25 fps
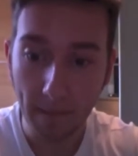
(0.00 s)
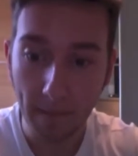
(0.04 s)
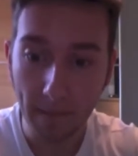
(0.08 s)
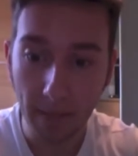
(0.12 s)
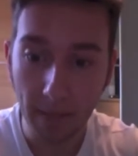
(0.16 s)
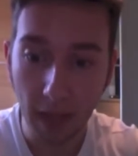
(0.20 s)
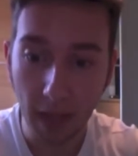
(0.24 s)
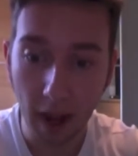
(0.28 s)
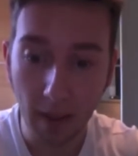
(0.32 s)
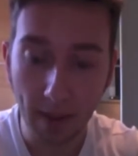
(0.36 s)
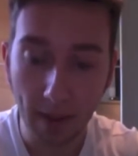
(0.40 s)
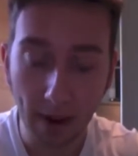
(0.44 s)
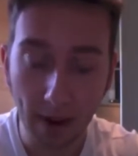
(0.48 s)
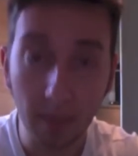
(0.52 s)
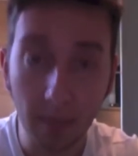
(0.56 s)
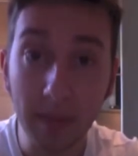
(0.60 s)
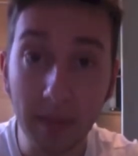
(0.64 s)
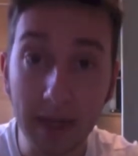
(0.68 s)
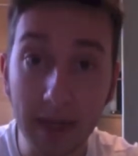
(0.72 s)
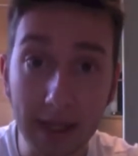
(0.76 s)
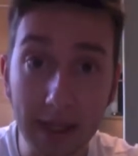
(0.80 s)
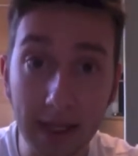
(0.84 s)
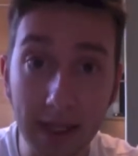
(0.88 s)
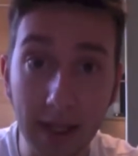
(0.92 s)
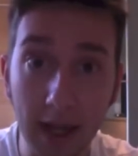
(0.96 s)
about
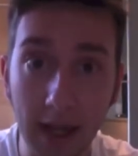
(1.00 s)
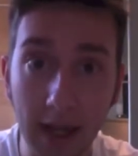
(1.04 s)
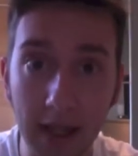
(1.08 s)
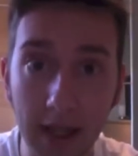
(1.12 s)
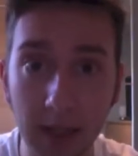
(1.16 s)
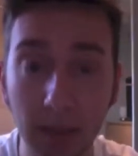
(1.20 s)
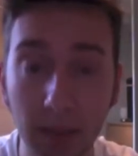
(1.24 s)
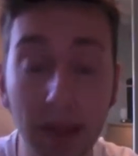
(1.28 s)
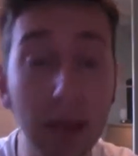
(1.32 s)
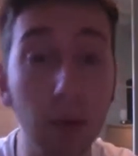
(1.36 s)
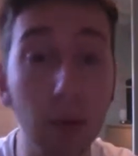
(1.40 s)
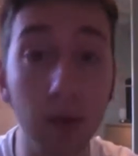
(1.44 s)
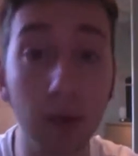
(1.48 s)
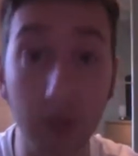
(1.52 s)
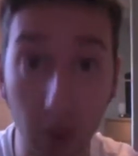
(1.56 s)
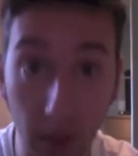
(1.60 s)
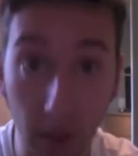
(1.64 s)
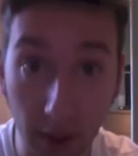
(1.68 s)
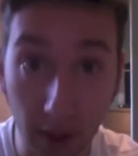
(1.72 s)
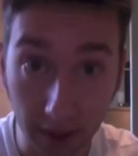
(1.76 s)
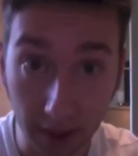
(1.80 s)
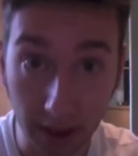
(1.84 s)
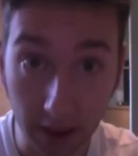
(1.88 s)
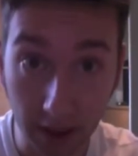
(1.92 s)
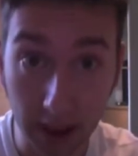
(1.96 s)
me explaining what's
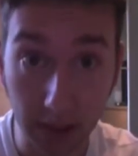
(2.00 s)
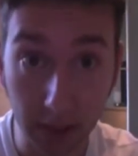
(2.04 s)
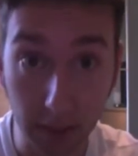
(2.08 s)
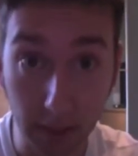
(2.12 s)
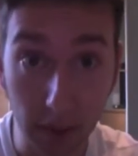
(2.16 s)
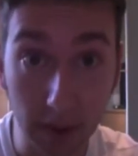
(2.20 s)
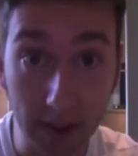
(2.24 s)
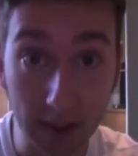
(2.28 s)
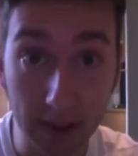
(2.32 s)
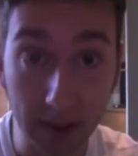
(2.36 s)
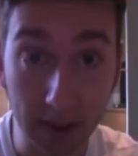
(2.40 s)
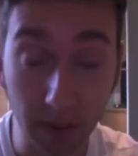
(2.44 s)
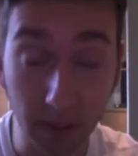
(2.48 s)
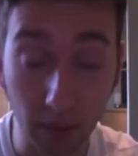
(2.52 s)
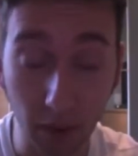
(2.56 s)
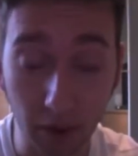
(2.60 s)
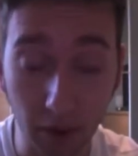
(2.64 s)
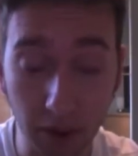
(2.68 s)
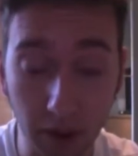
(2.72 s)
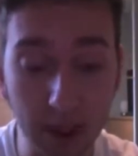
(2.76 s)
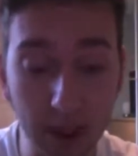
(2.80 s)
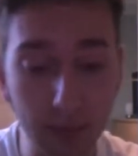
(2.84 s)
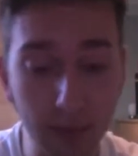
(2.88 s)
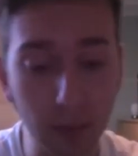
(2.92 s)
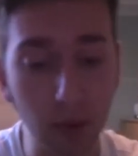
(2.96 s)
going on in the community
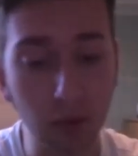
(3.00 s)
project,